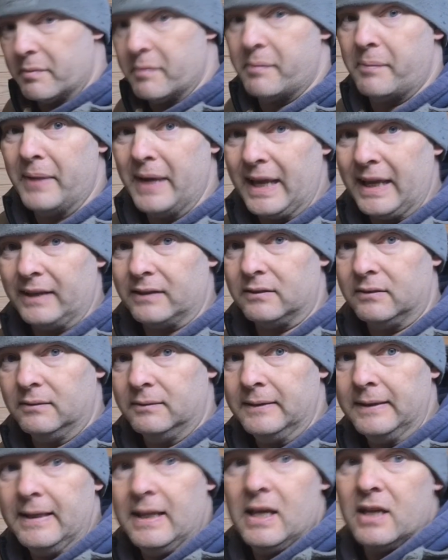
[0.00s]
have been eaten.
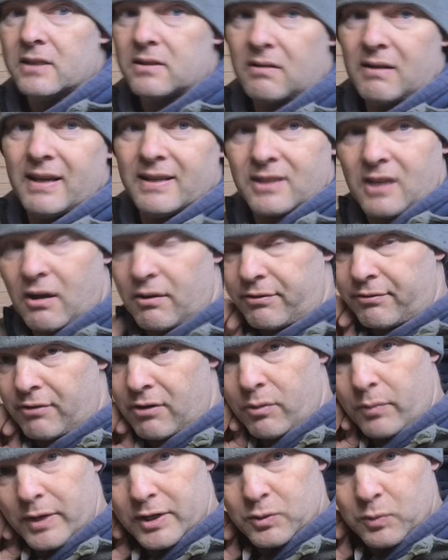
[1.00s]
So let's go
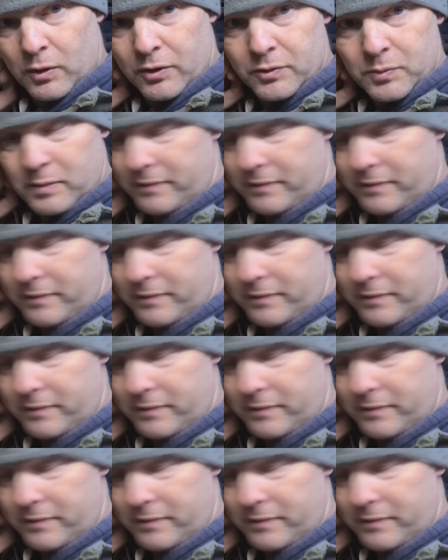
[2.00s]
through which ones